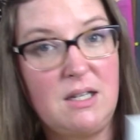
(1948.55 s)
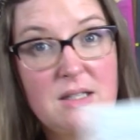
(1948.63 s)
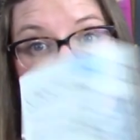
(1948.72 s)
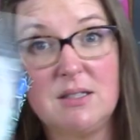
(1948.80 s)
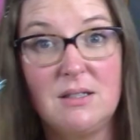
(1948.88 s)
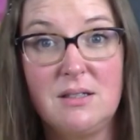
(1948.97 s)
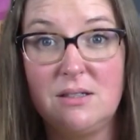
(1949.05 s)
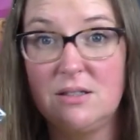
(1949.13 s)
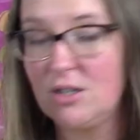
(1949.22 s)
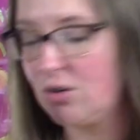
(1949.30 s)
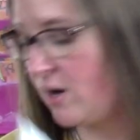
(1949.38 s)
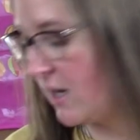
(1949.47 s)
This, this is
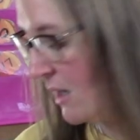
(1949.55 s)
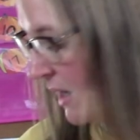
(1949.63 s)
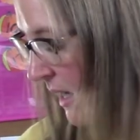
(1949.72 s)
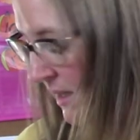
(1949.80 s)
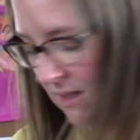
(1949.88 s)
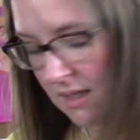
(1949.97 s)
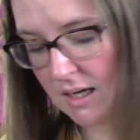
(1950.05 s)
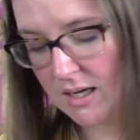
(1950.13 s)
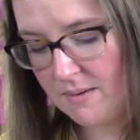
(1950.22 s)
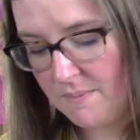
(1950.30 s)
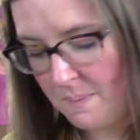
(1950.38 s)
a great classic.